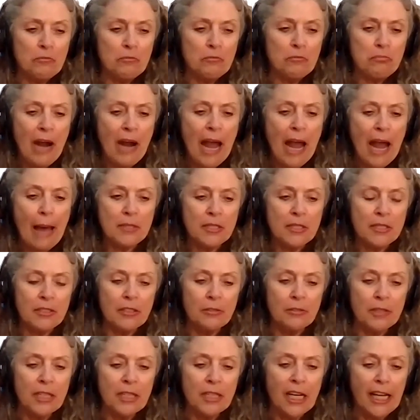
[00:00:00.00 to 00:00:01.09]
perhaps
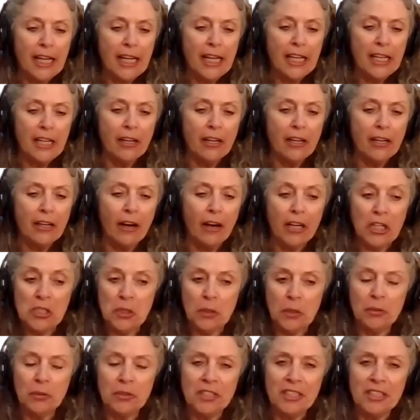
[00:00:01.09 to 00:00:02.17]
you and I aren't
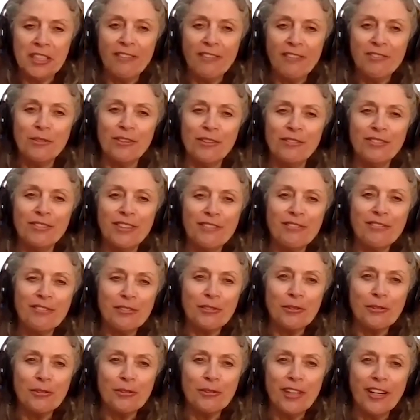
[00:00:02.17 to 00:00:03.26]
old enough to have lived
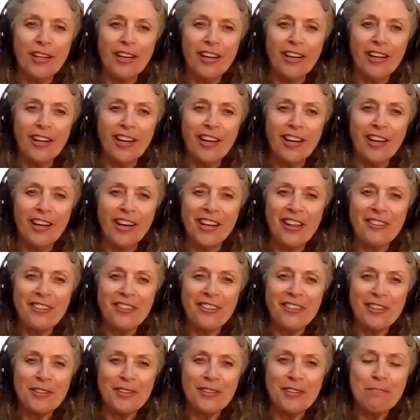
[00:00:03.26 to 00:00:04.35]
through
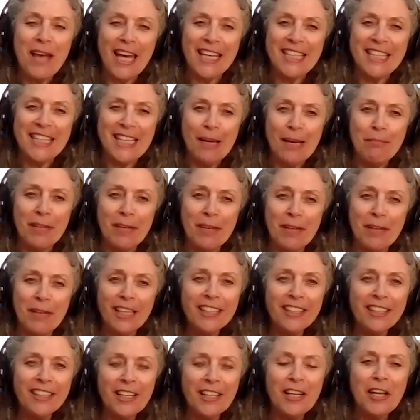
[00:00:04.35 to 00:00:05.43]
another
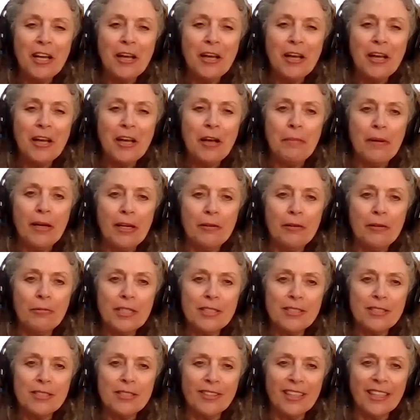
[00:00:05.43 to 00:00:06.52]
pandemic, but
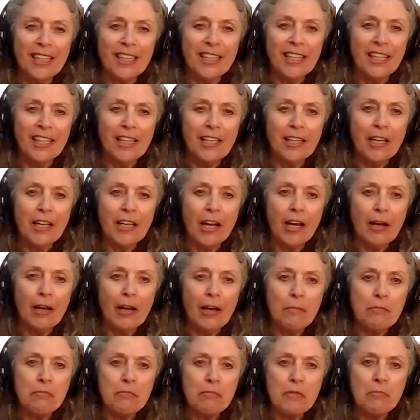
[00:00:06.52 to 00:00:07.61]
we certainly
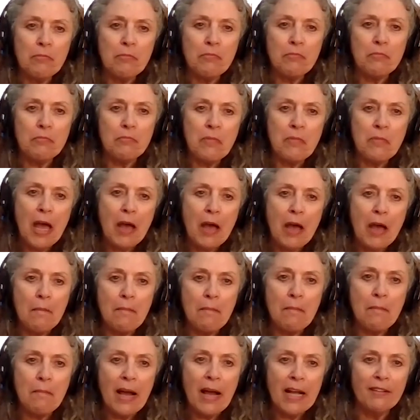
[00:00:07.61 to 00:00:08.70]

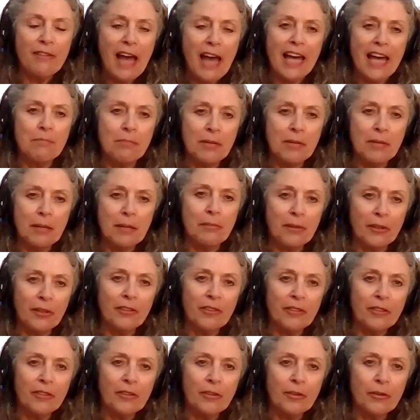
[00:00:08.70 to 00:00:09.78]
might have had
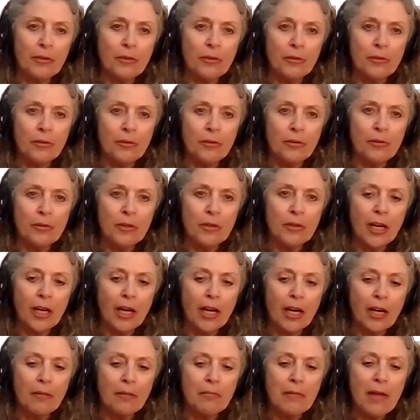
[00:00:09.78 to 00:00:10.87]
people who
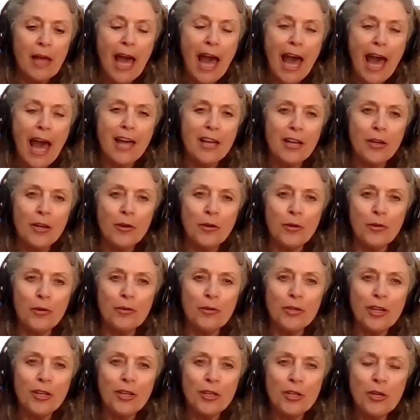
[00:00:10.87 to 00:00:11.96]

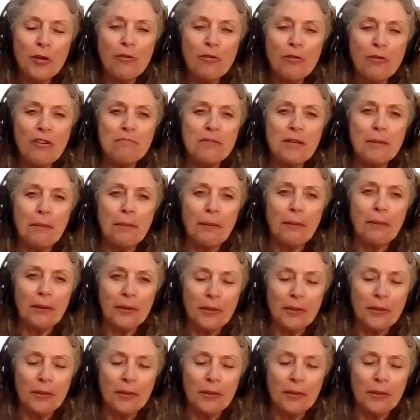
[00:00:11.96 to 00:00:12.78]
knew of people